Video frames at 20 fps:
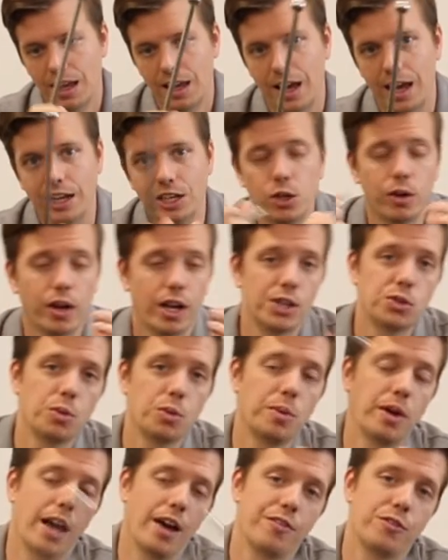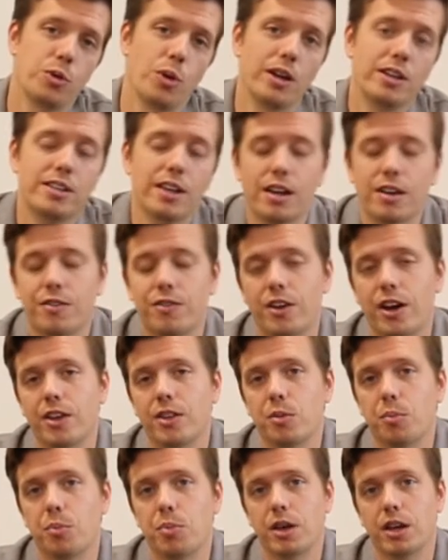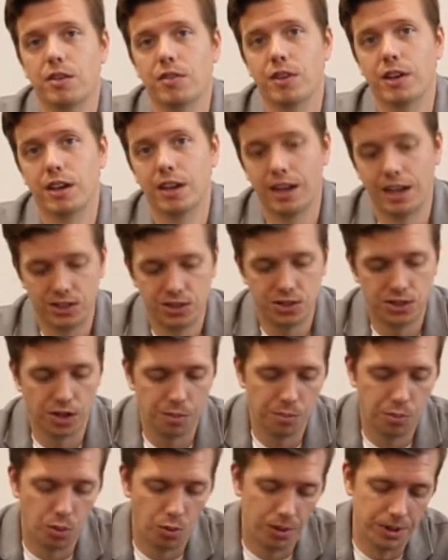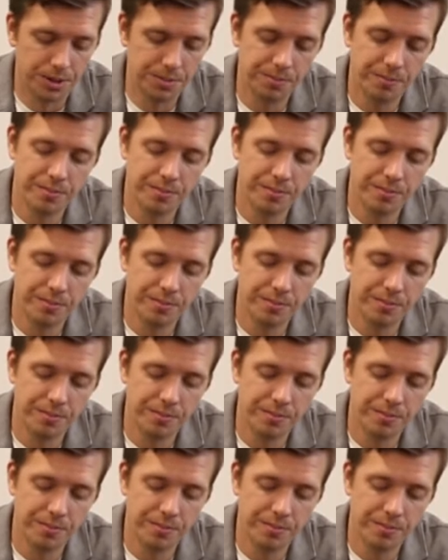And you guys will have to identify the pivot at some point.